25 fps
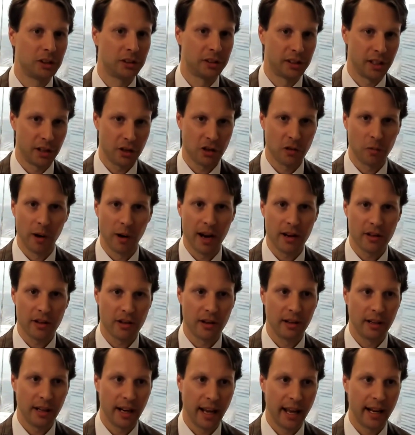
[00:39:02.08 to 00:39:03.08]

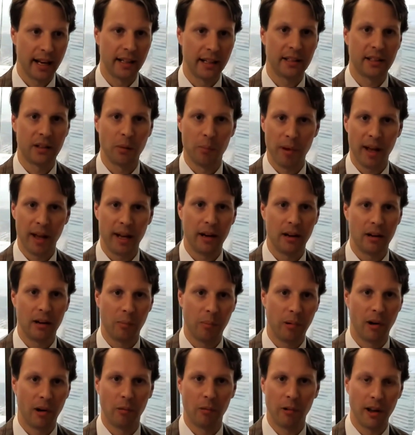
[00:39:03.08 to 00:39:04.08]
situation, and it's dependent
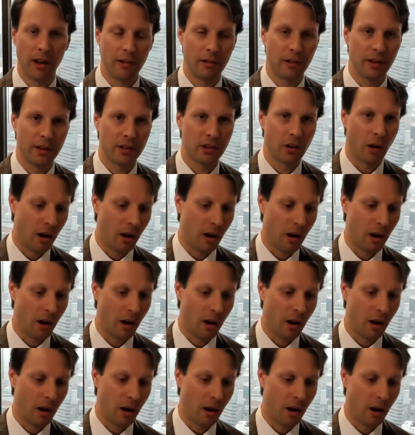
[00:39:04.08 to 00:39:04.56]
upon whether it's